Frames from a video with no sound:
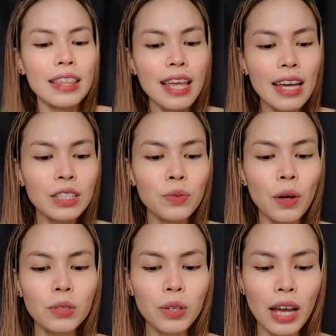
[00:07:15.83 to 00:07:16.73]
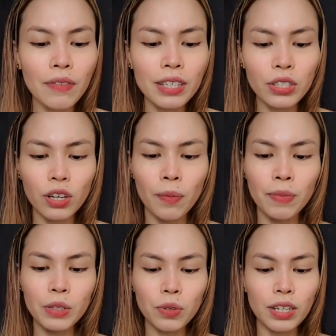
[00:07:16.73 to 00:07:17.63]
Next, we also have this top.
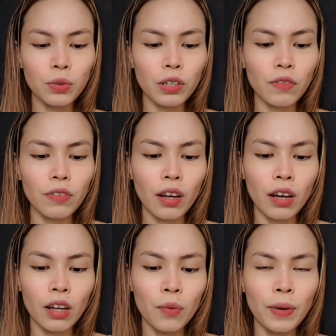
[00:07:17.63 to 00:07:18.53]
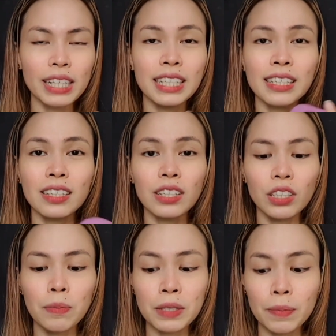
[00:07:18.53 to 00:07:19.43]
This one is one of the yung mga
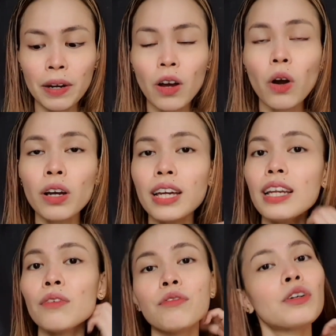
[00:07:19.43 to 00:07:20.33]
decent tops na parang okay lang